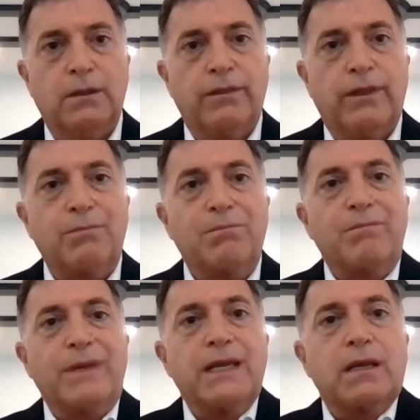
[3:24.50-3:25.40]
that
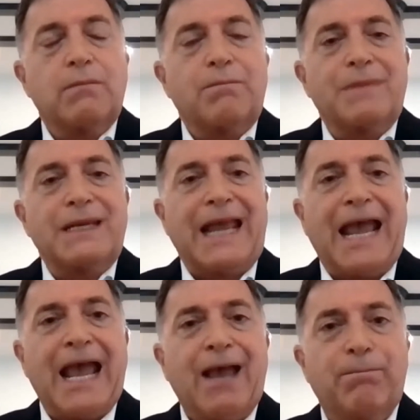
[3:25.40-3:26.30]
make me
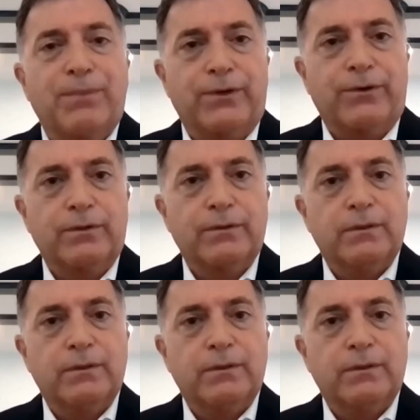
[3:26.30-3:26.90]
happier